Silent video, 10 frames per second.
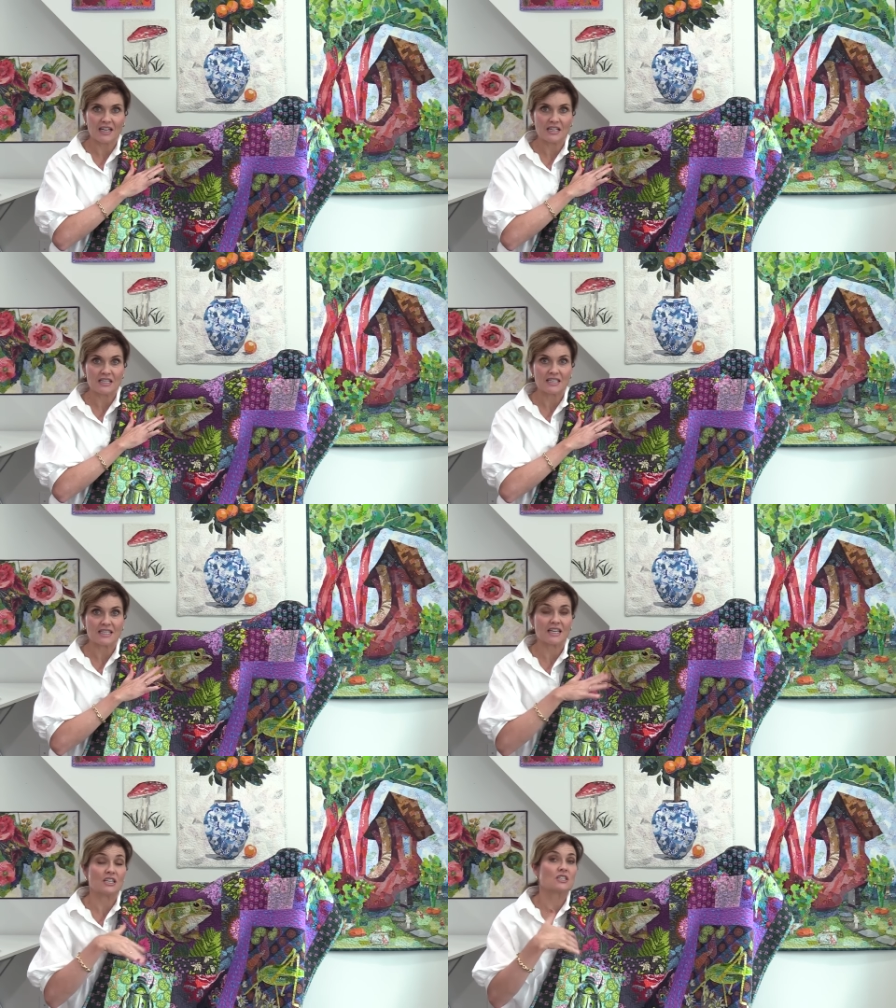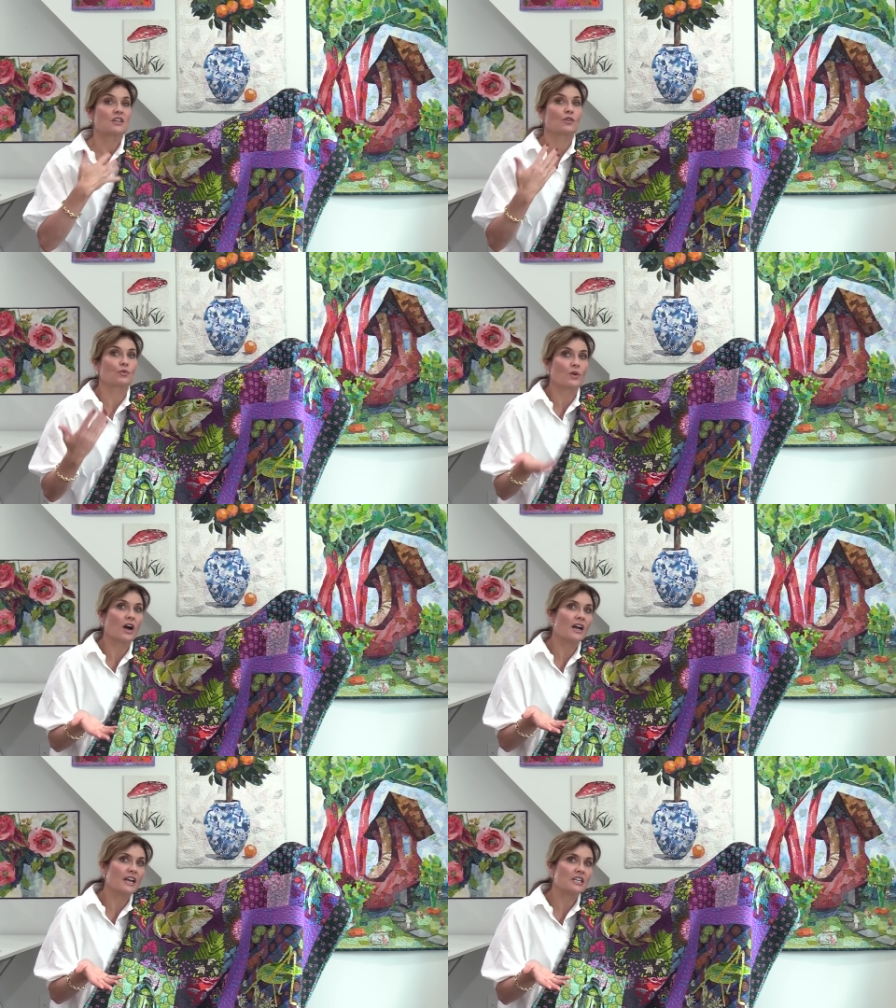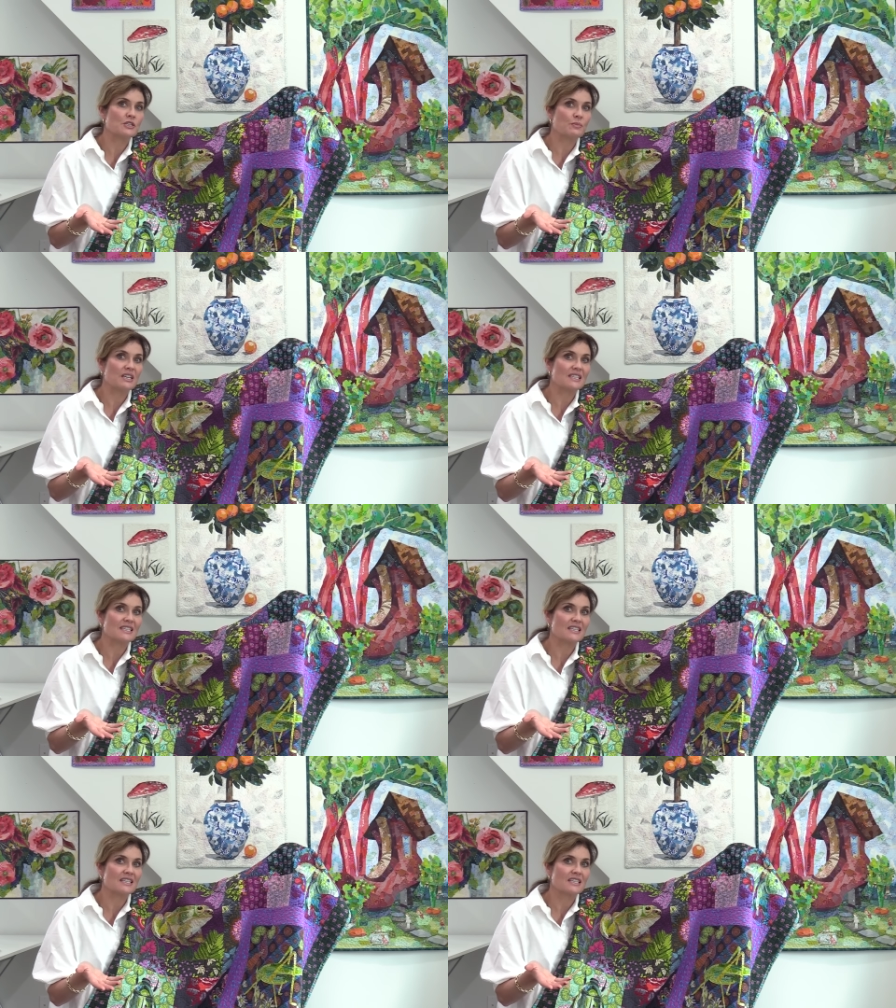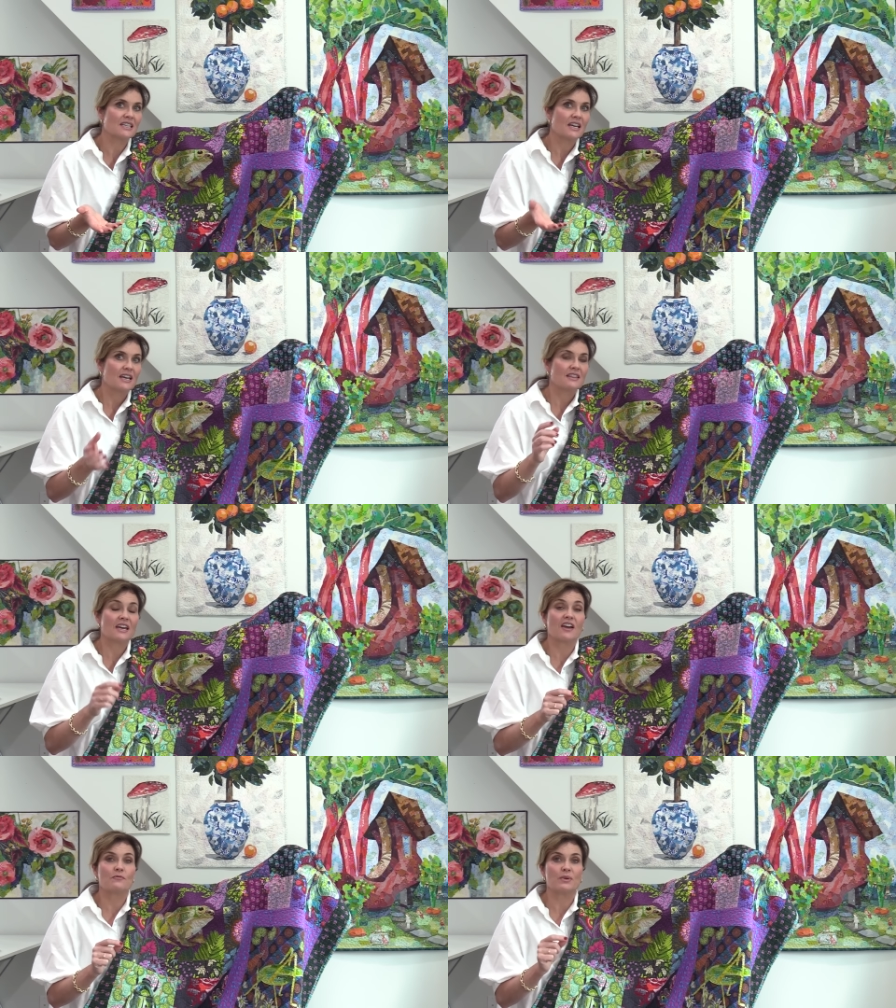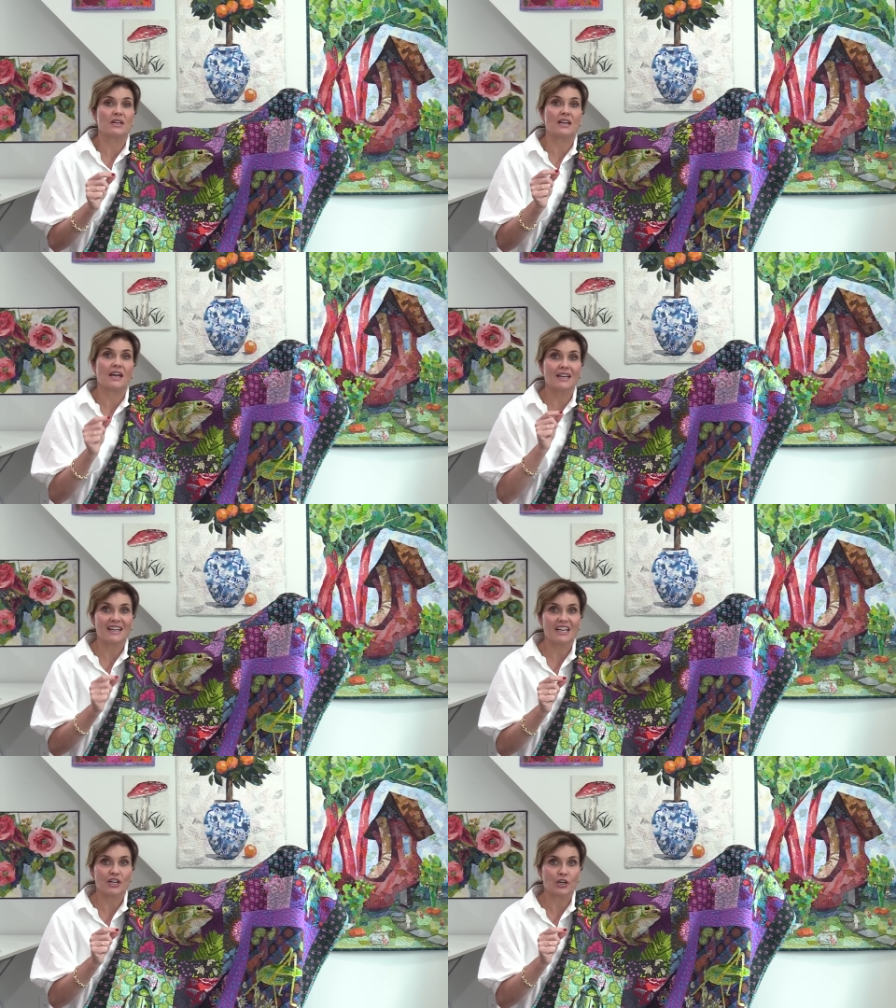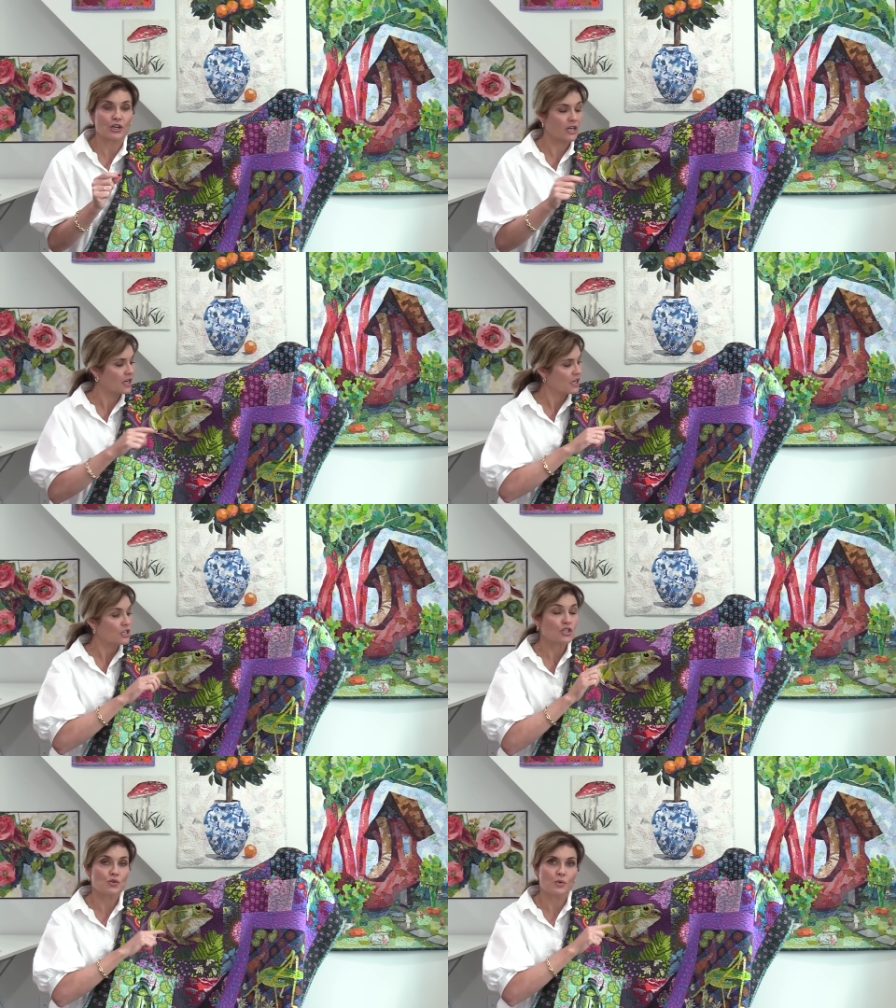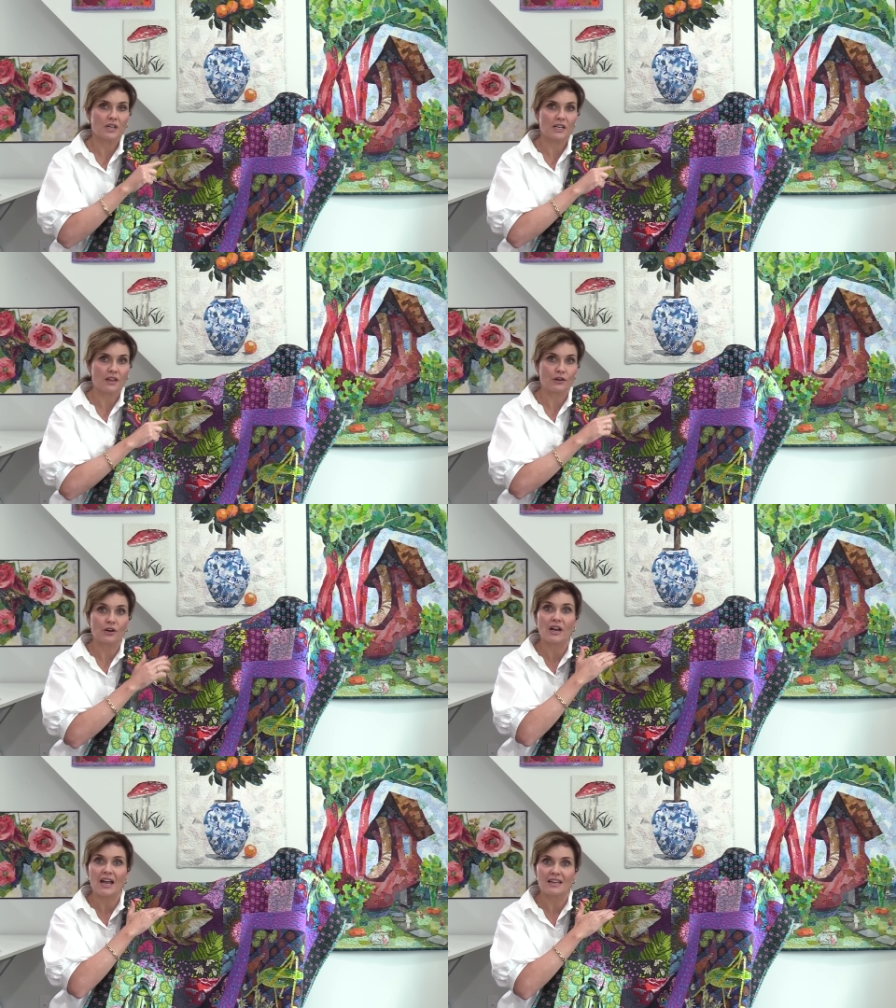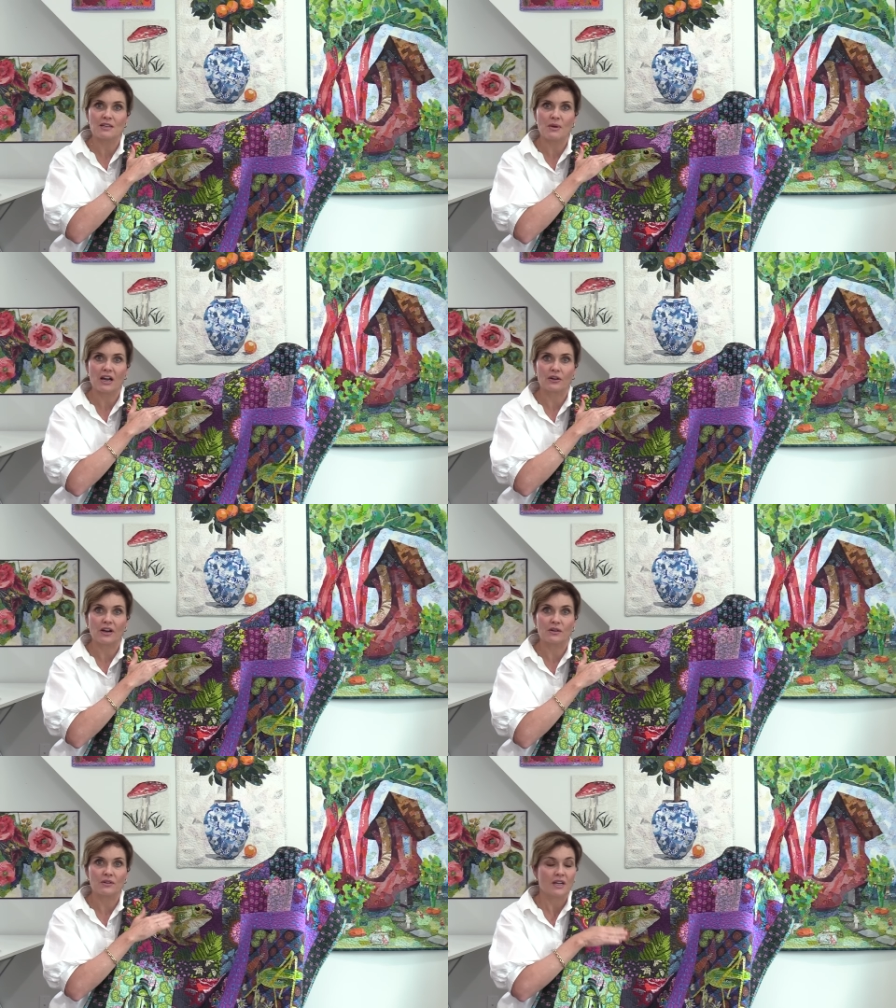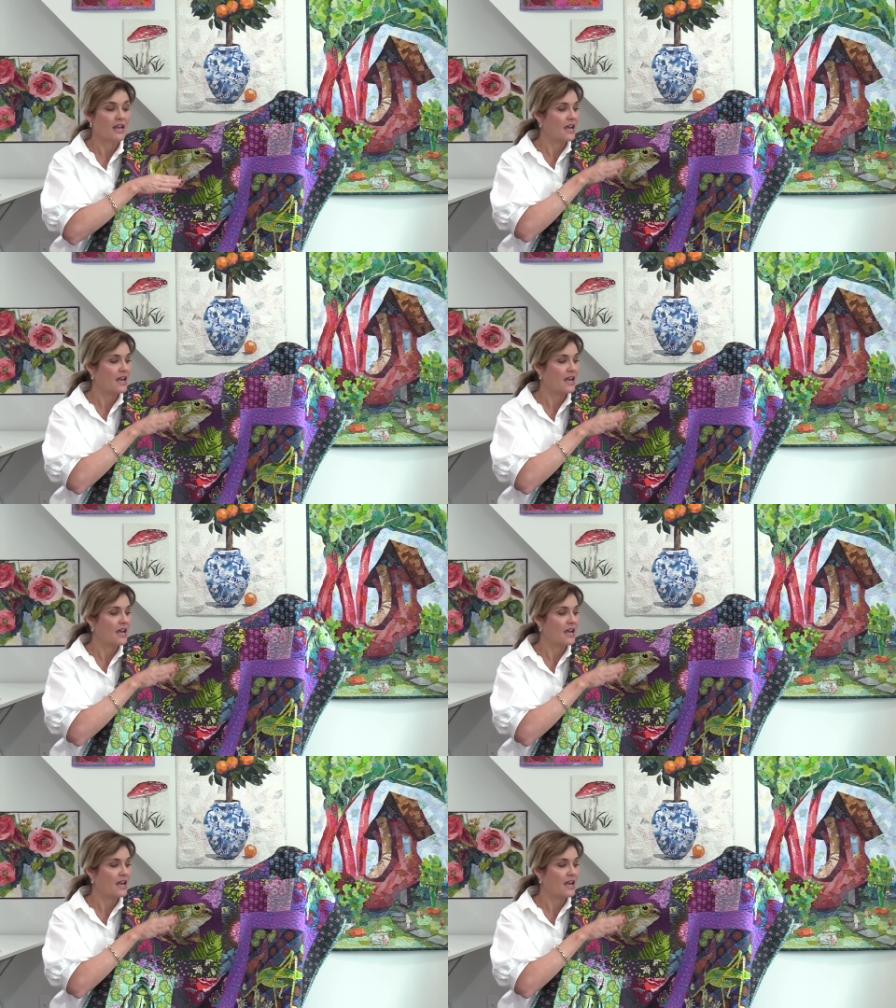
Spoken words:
is its raw edge pieces that have been adhered to one another and the background,